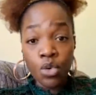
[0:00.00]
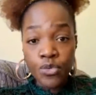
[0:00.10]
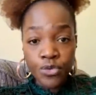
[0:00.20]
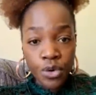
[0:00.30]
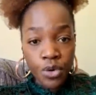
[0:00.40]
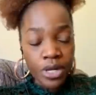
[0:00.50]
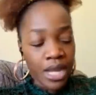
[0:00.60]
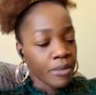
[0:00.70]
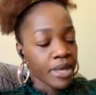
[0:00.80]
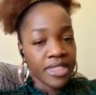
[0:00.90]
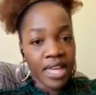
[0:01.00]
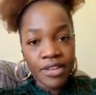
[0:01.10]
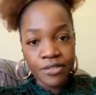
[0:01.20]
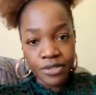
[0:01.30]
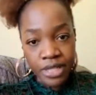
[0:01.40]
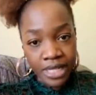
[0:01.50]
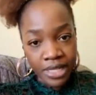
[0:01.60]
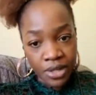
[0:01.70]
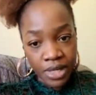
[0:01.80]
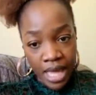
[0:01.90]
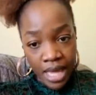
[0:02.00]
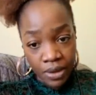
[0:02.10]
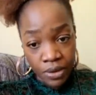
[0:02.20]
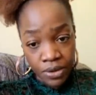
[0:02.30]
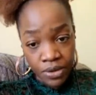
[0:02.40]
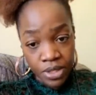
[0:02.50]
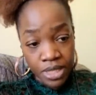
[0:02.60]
nguvu na madhaifu nilionayo,